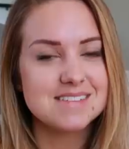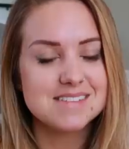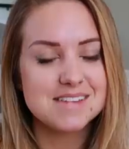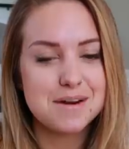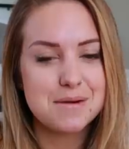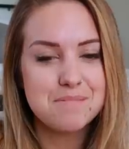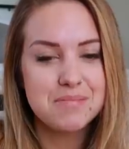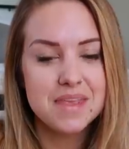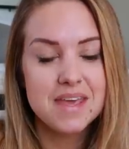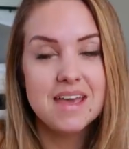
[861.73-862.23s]

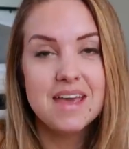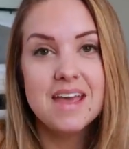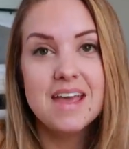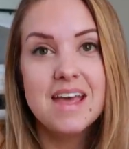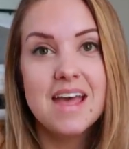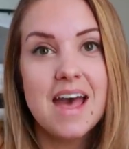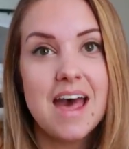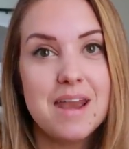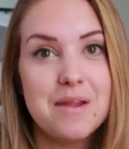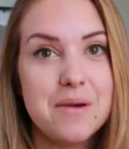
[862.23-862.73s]
So
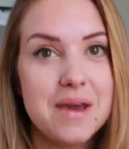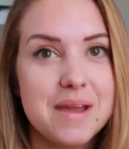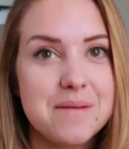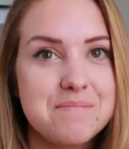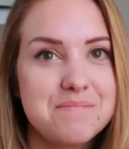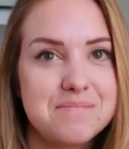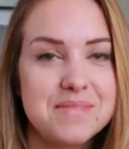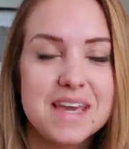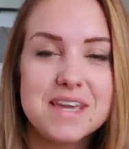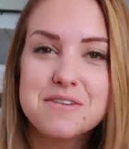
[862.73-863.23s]

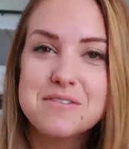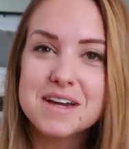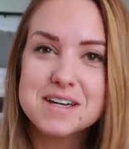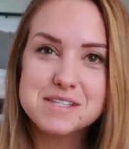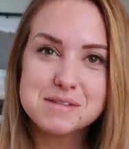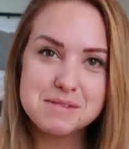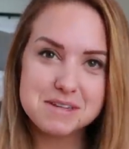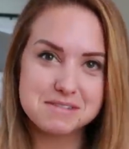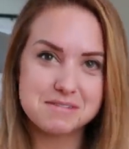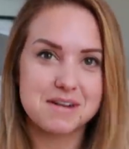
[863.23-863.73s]
anyway, thank you
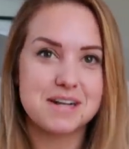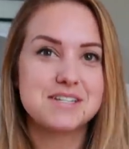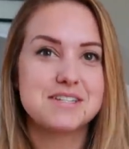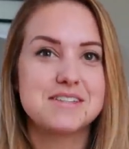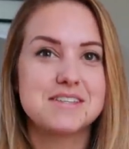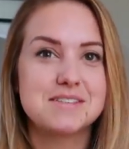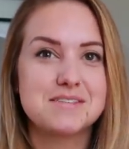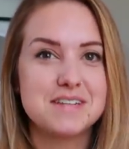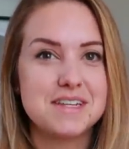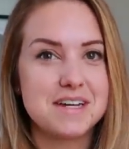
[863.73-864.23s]
guys so much for
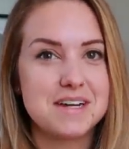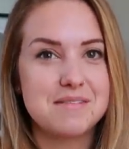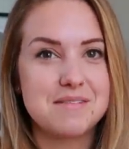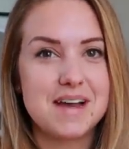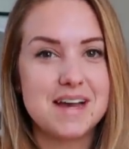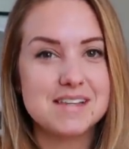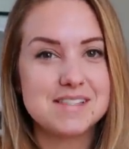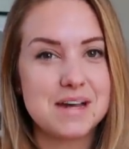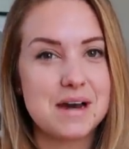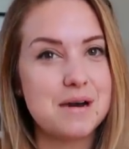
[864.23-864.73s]
watching this video.
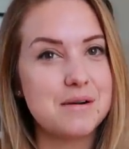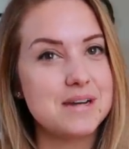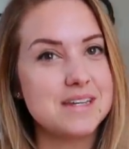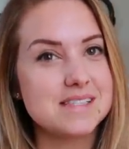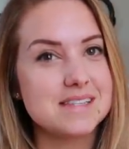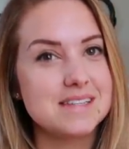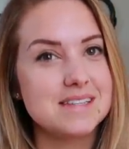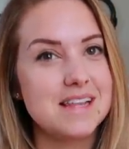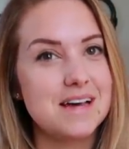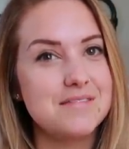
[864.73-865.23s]
As
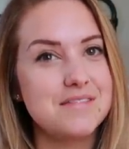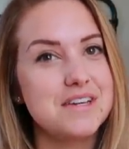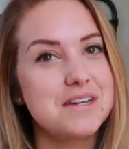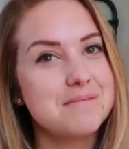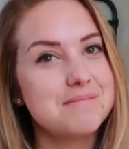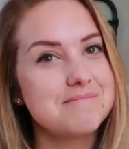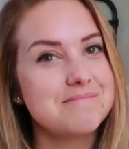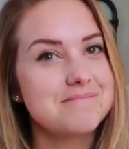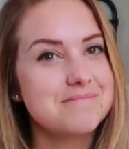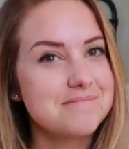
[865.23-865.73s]
always, love
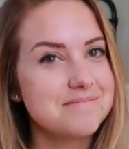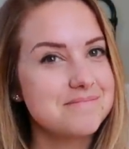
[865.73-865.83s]
you.